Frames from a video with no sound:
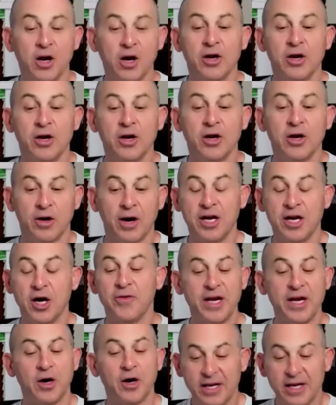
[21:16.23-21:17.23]
know they
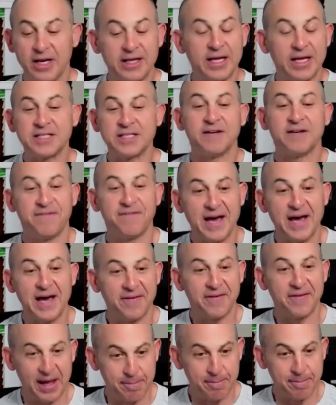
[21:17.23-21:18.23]
don't. It doesn't affect
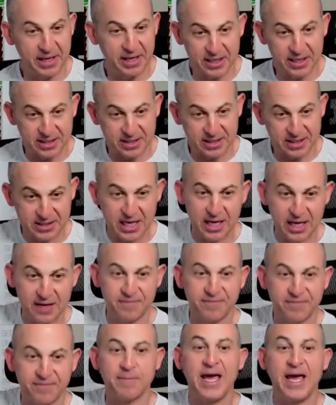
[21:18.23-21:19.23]
them because it's done
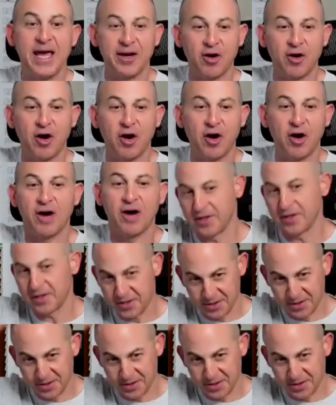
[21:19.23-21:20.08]
from head office.